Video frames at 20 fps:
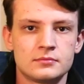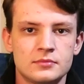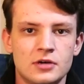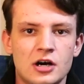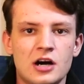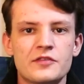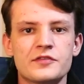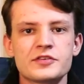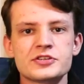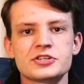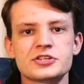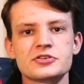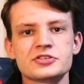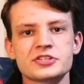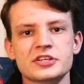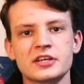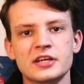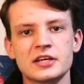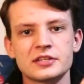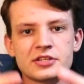Officers
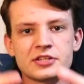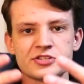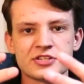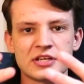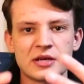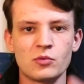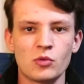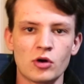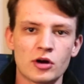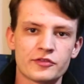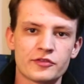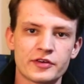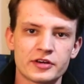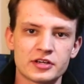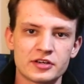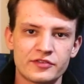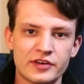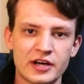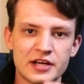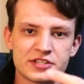can get the same warfare
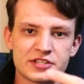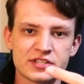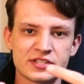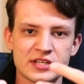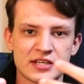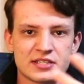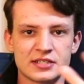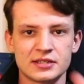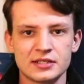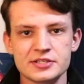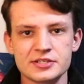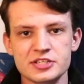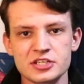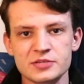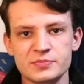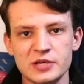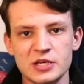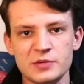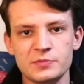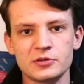devices as
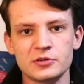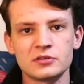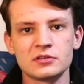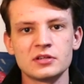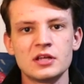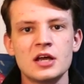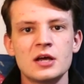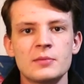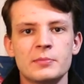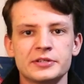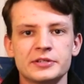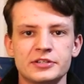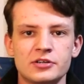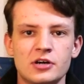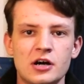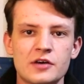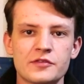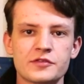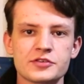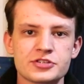enlisted people, but the
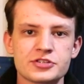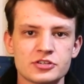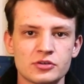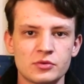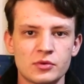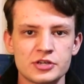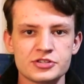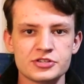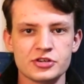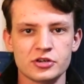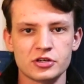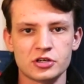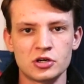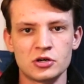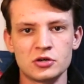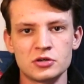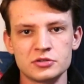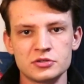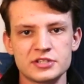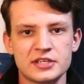officer ones are
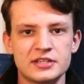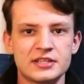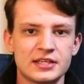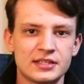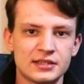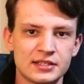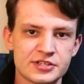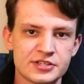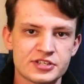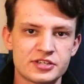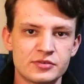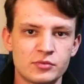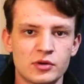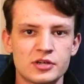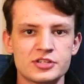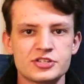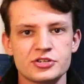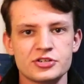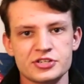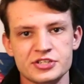gold and the enlisted
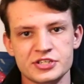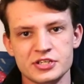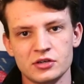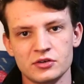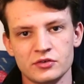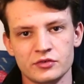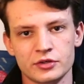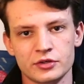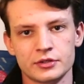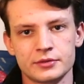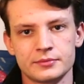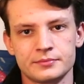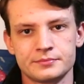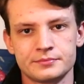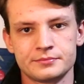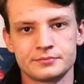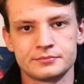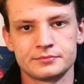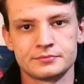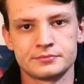ones are silver.
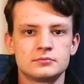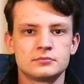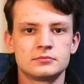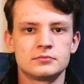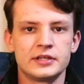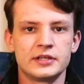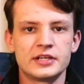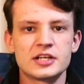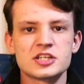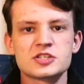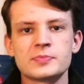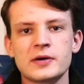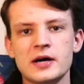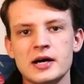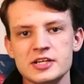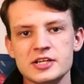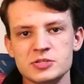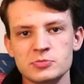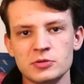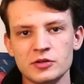It is
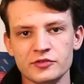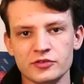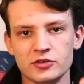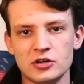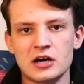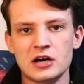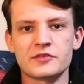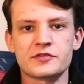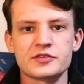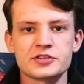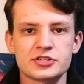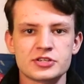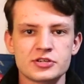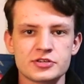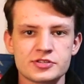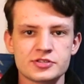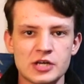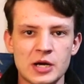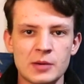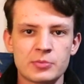possible for
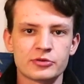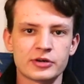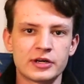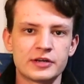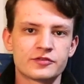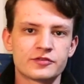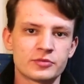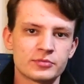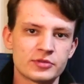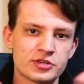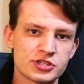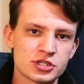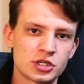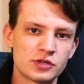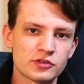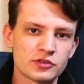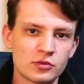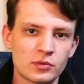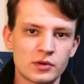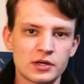officers to upgrade from the
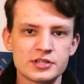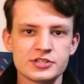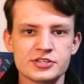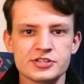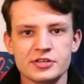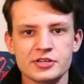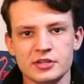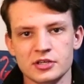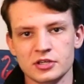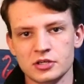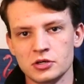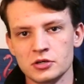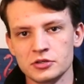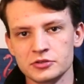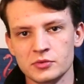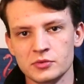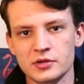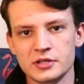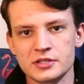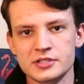silver ones to the gold
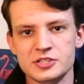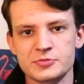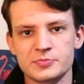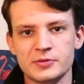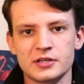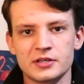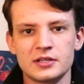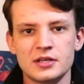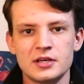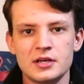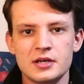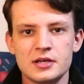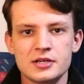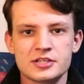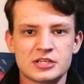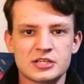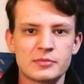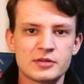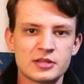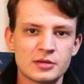ones, but
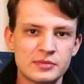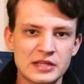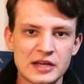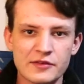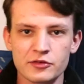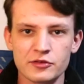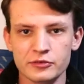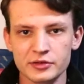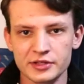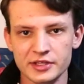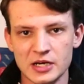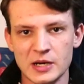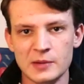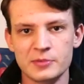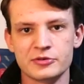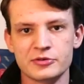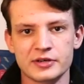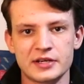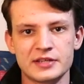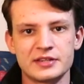some of them never really
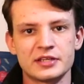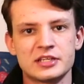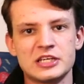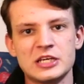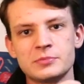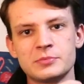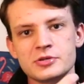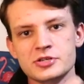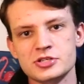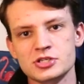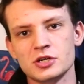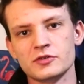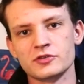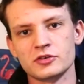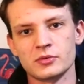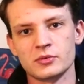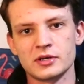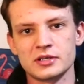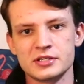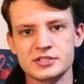upgrade. They keep the silver
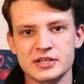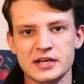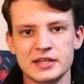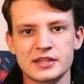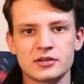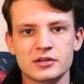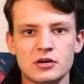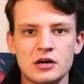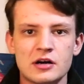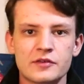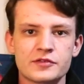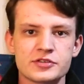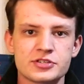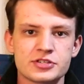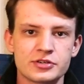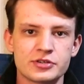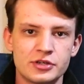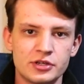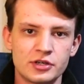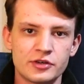ones on their
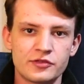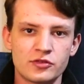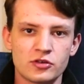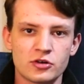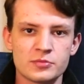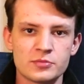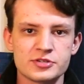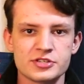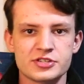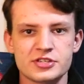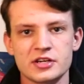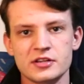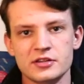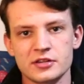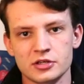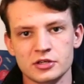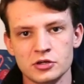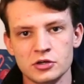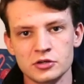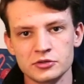officer uniforms instead of
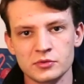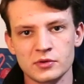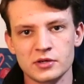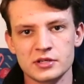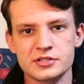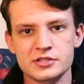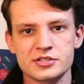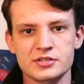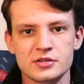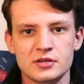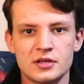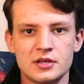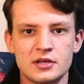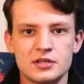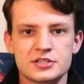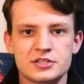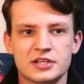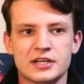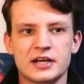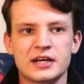the gold ones
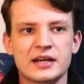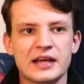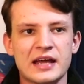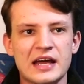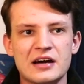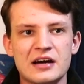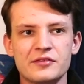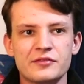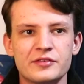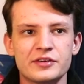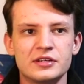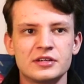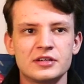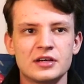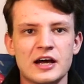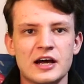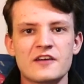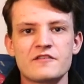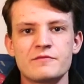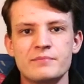to kind of have an
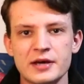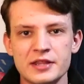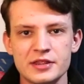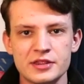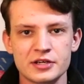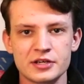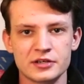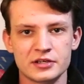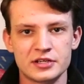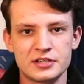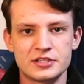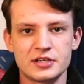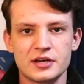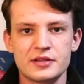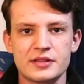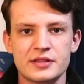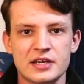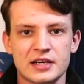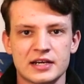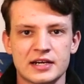I've been there and
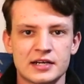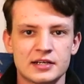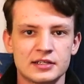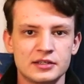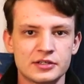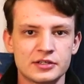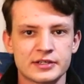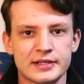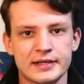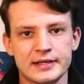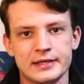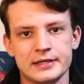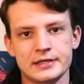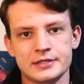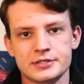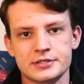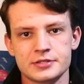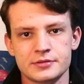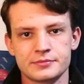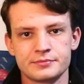done that kind of look, I
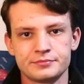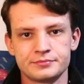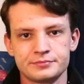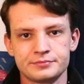guess.